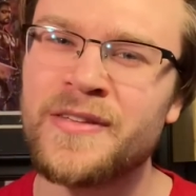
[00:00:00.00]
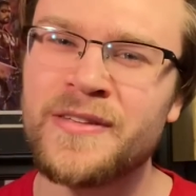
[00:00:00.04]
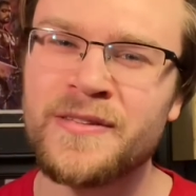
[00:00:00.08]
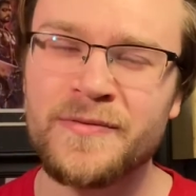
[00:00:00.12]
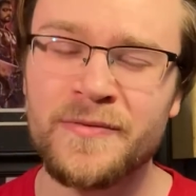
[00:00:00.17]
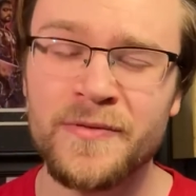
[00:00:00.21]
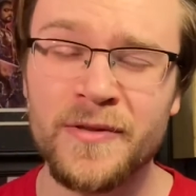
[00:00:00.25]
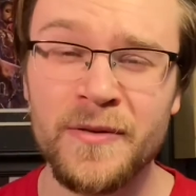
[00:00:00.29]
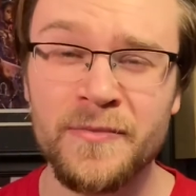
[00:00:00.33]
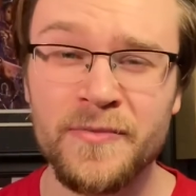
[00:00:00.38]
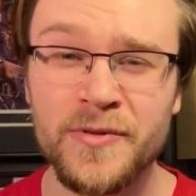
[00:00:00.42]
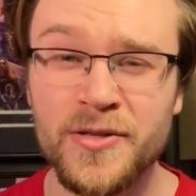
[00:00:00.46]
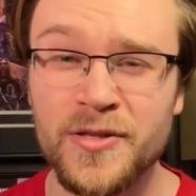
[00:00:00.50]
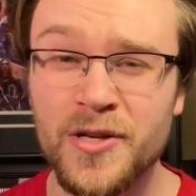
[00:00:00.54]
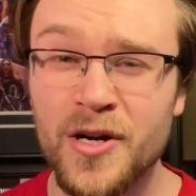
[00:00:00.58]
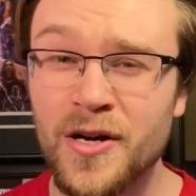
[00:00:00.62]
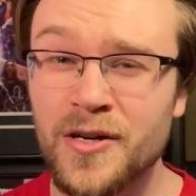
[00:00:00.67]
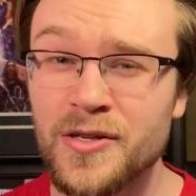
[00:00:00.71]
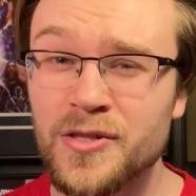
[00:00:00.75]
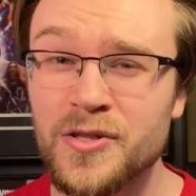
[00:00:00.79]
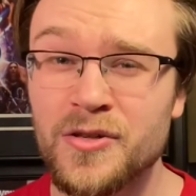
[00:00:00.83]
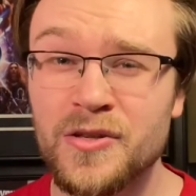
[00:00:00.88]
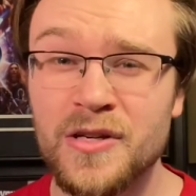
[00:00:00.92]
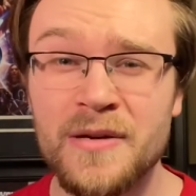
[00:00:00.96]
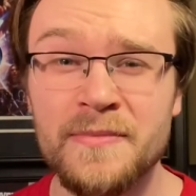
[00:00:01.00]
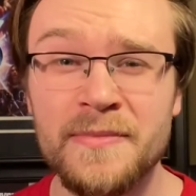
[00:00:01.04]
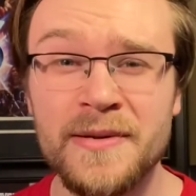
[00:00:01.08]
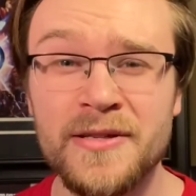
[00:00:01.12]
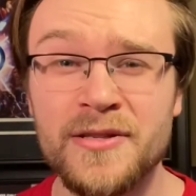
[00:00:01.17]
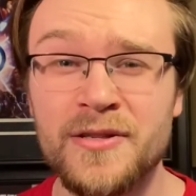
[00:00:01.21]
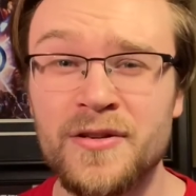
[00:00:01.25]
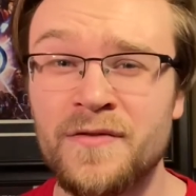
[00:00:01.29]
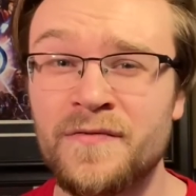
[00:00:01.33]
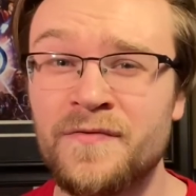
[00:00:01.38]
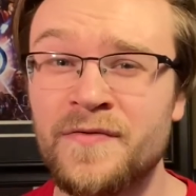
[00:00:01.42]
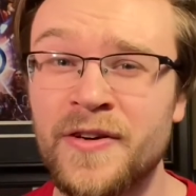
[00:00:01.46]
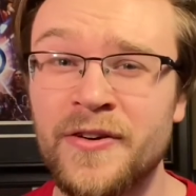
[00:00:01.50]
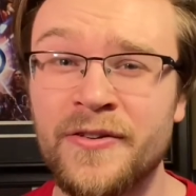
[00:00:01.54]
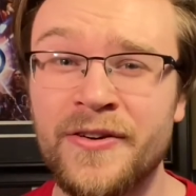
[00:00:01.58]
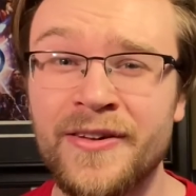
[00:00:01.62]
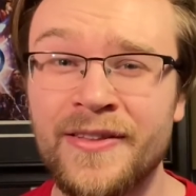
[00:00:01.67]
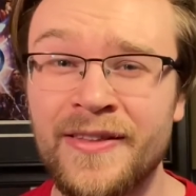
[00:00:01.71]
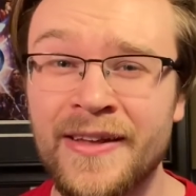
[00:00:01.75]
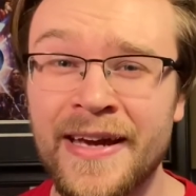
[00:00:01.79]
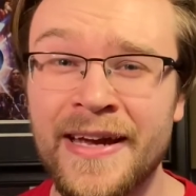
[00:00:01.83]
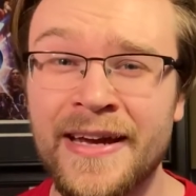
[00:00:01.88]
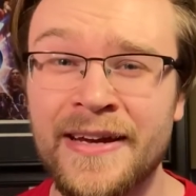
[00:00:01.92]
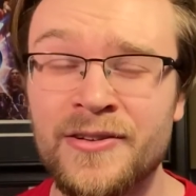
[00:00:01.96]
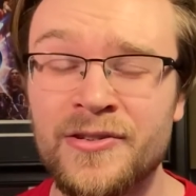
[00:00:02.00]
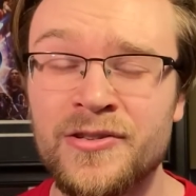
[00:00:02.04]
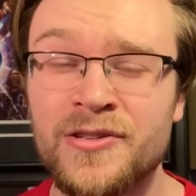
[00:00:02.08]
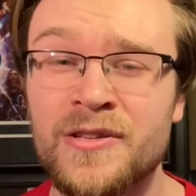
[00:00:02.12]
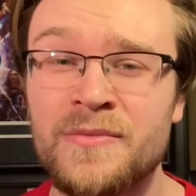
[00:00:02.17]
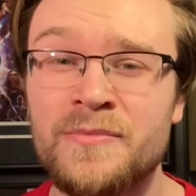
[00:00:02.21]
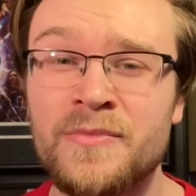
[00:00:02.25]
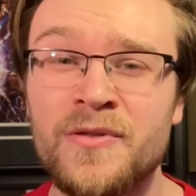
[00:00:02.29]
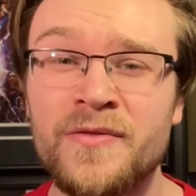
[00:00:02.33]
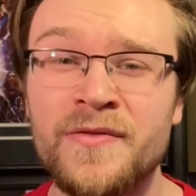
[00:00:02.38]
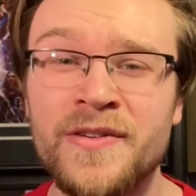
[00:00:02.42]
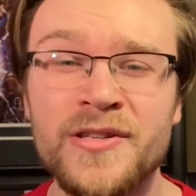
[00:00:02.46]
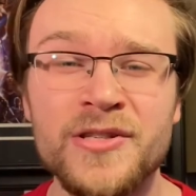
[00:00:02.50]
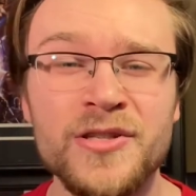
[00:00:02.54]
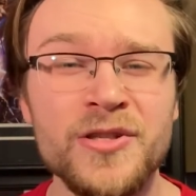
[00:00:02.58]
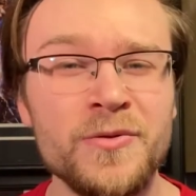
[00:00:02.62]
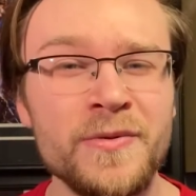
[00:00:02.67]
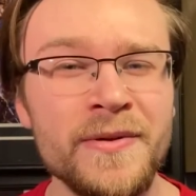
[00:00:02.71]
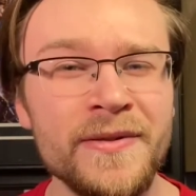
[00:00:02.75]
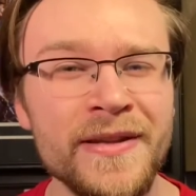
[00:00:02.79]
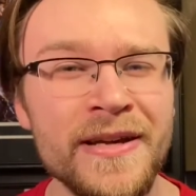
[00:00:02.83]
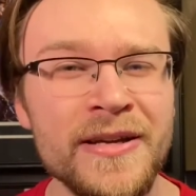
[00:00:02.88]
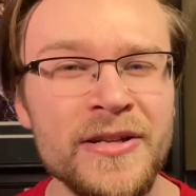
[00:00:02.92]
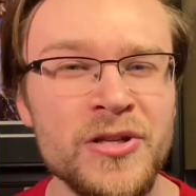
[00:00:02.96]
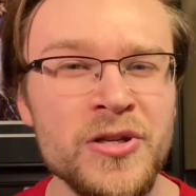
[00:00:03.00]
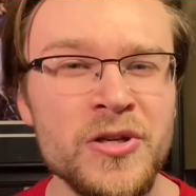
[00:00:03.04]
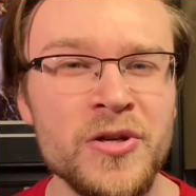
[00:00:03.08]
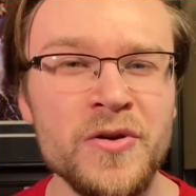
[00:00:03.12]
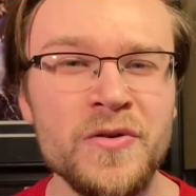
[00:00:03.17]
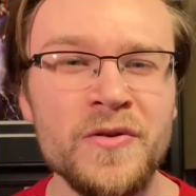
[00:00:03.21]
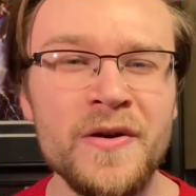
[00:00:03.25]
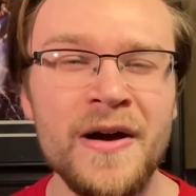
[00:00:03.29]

The, the songs don't come in until very late into the movie, so when they do,